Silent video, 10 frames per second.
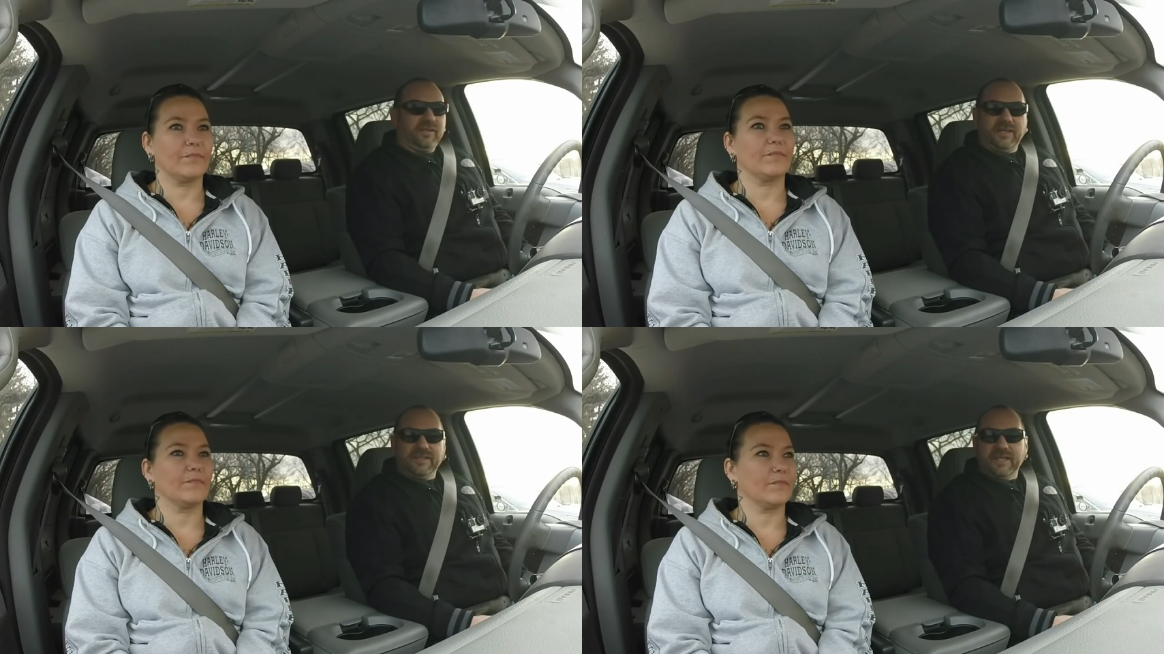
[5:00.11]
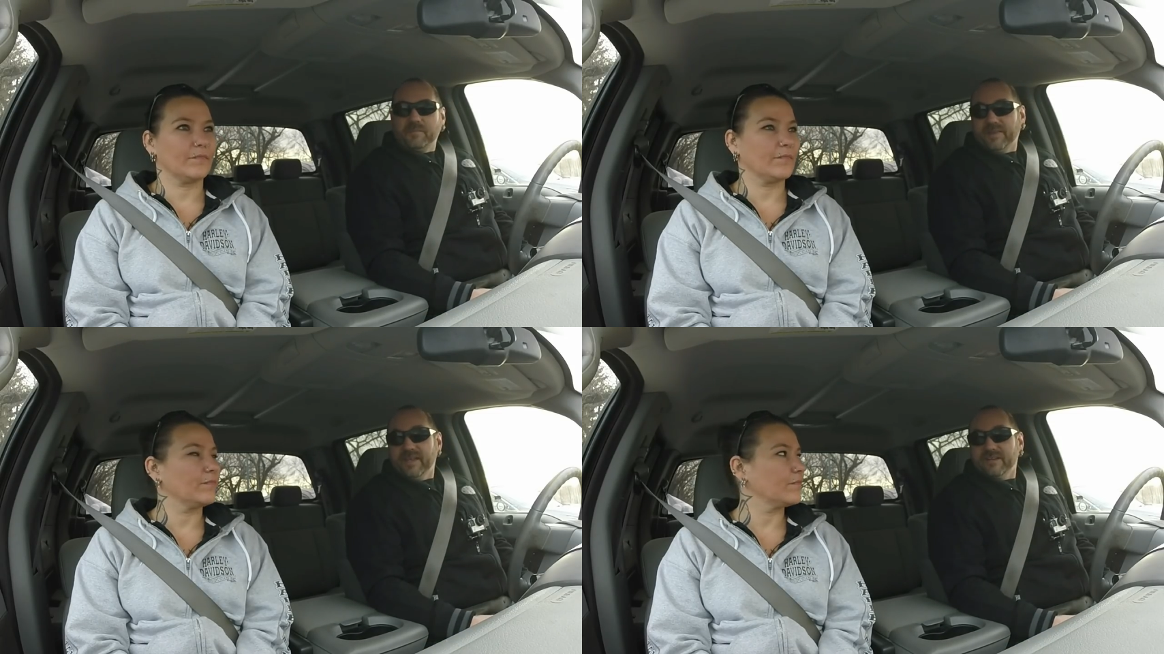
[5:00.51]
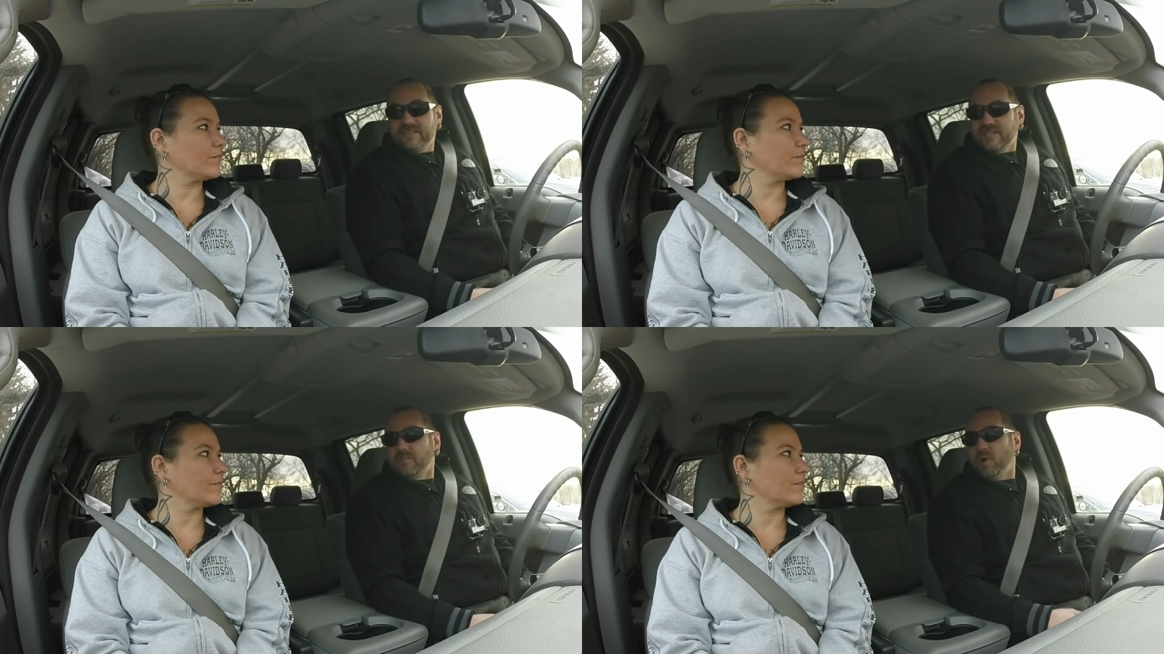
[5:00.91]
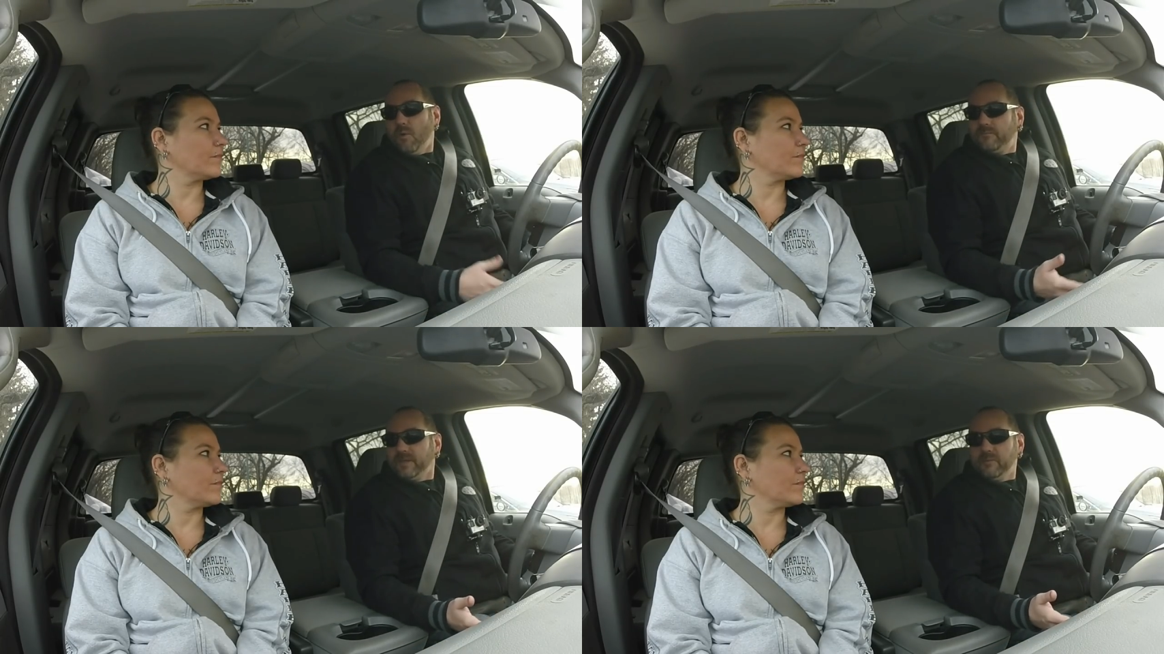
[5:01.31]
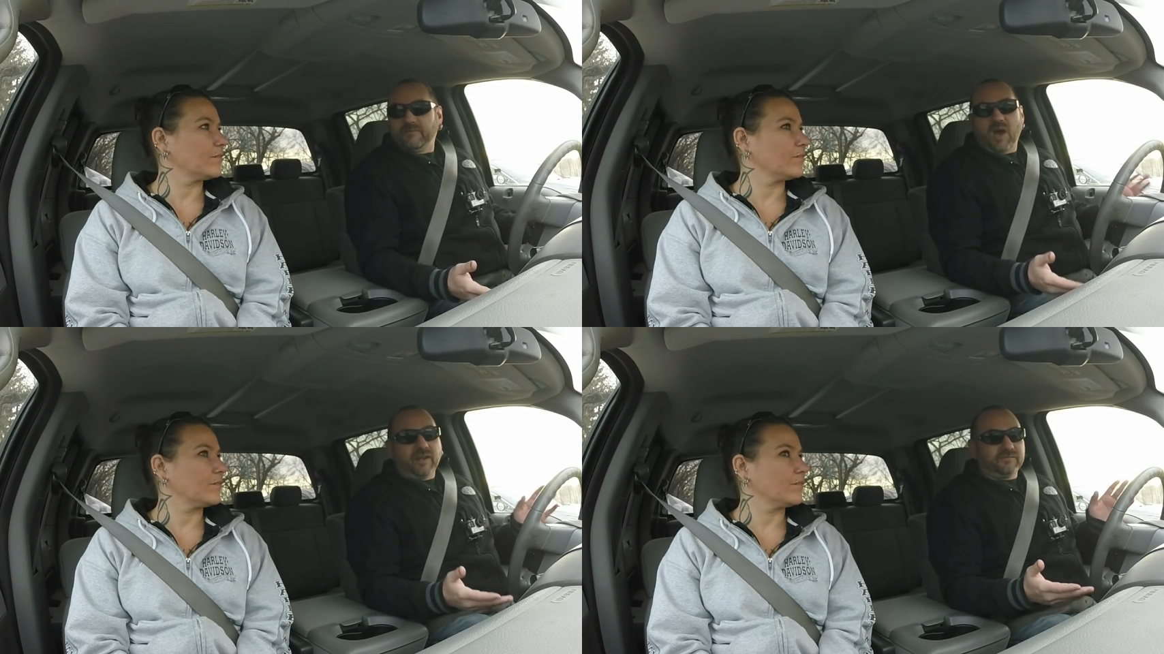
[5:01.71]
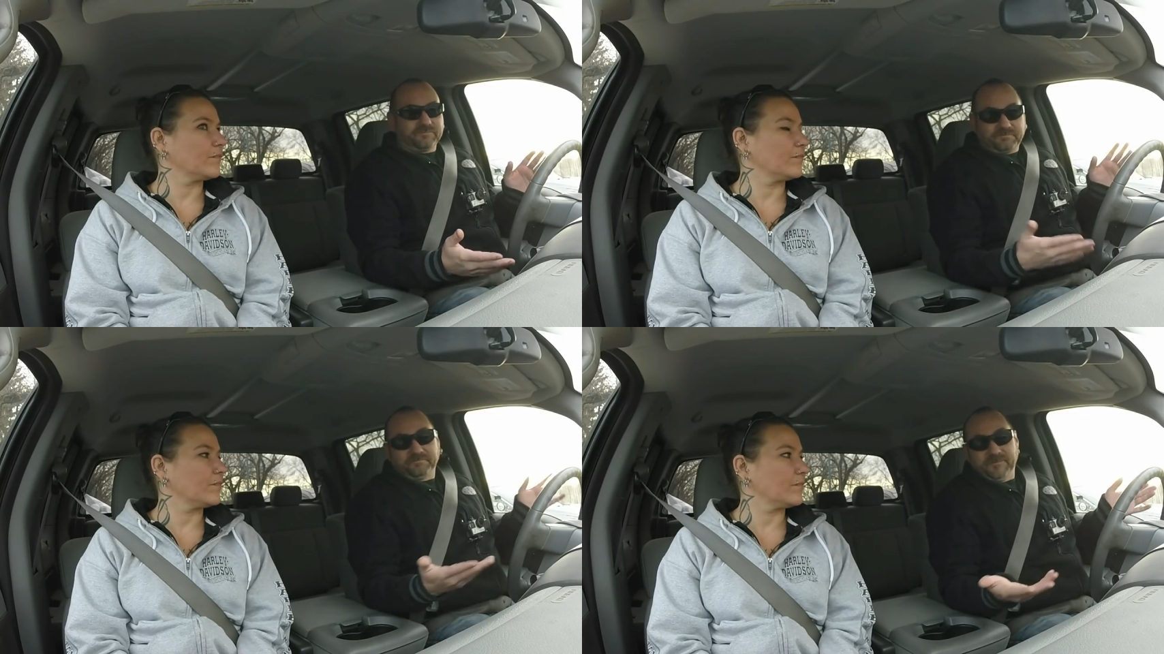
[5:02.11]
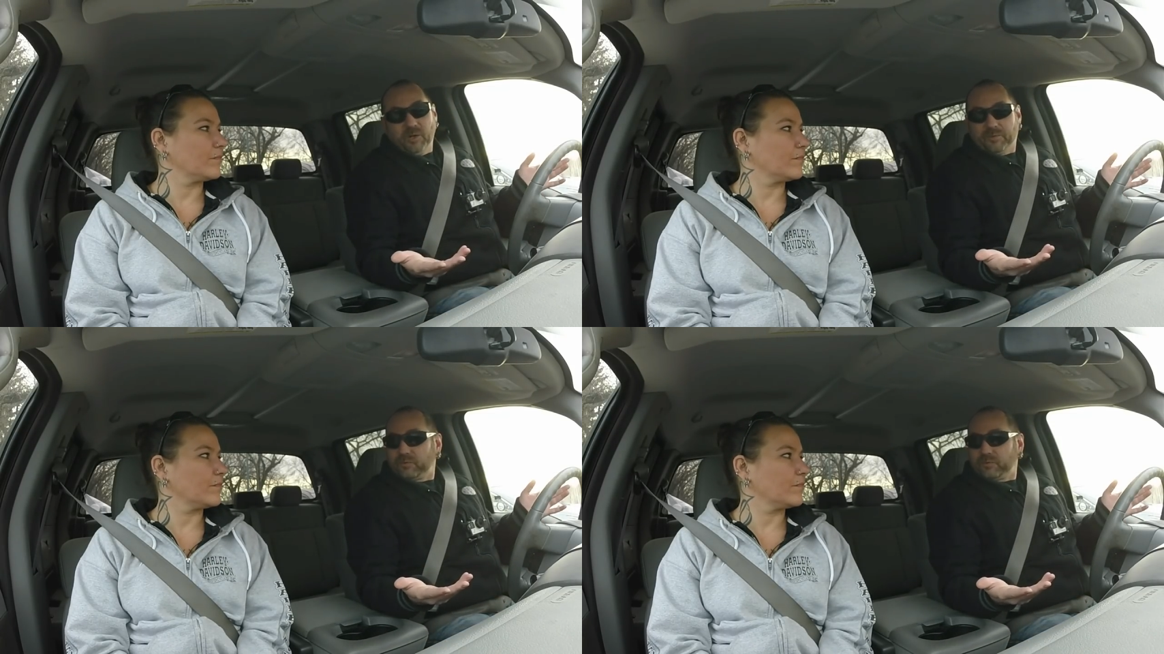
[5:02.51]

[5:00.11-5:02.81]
Speaker 1: And then by the end of the summer, hopefully we've got, you know,